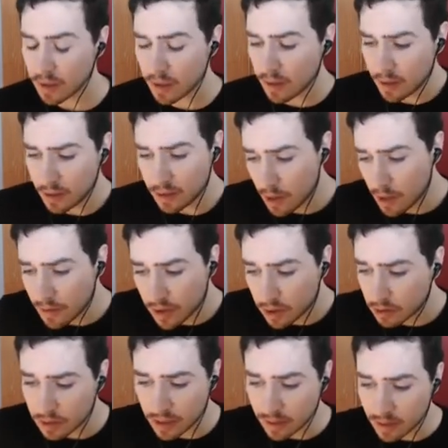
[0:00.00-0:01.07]
Another
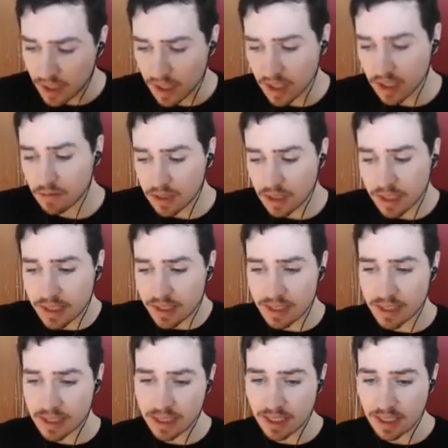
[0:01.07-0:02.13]
great thing, really, it's
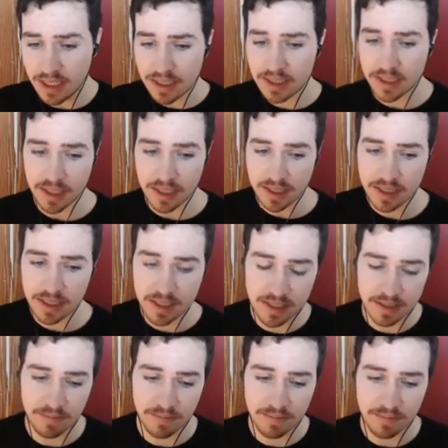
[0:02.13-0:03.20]
the easiest,
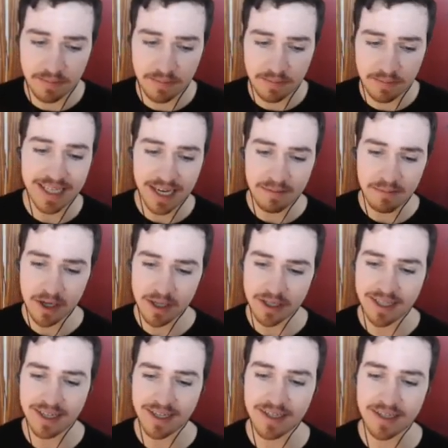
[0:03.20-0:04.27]
is my friend Dan
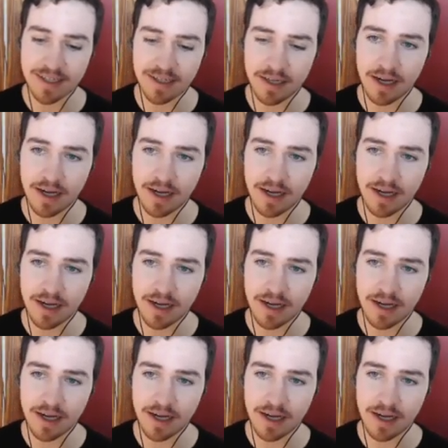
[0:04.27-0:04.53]
Martell